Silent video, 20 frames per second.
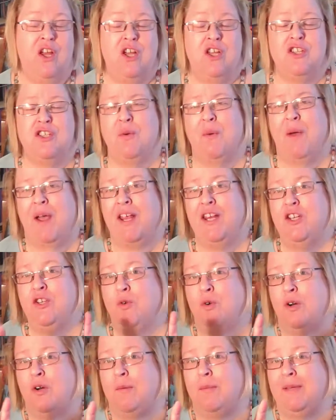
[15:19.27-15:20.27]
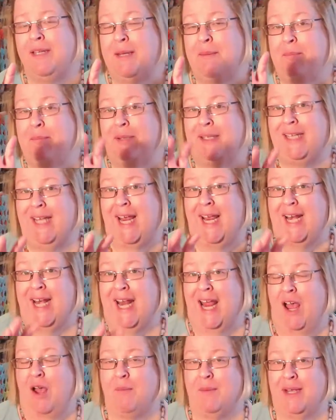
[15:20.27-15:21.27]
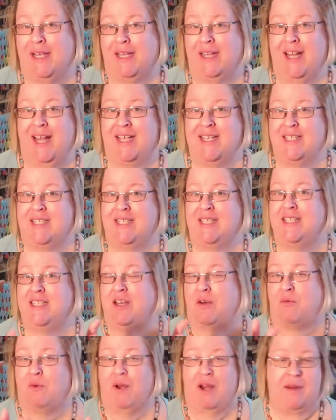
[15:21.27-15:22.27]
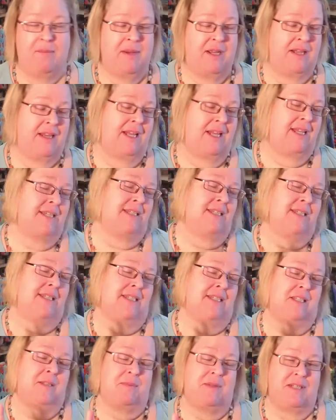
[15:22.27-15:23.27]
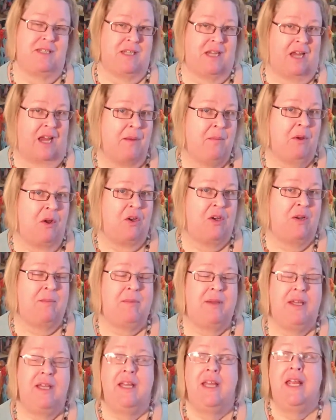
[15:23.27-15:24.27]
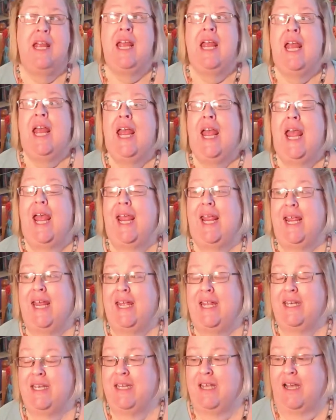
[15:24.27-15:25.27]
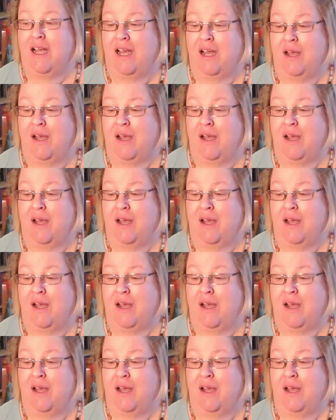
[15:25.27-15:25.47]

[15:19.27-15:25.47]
So I normally plan out my classes, I write my classes, I spend time on them. And